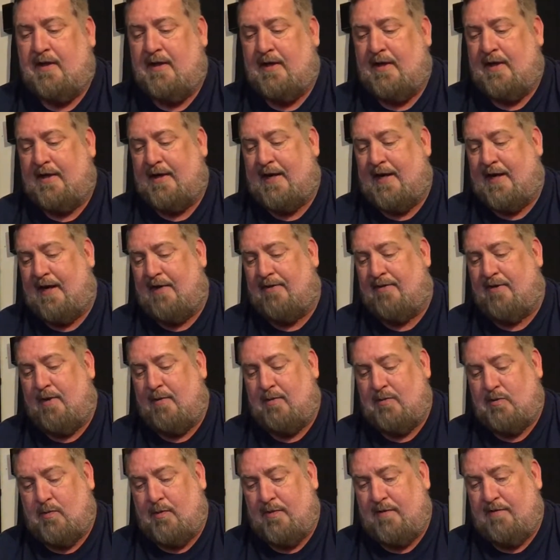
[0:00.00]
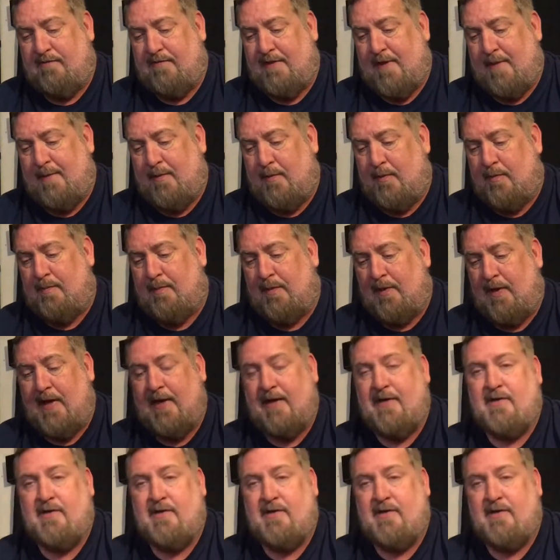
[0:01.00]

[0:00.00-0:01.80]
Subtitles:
Again, I thought it was one the family would play.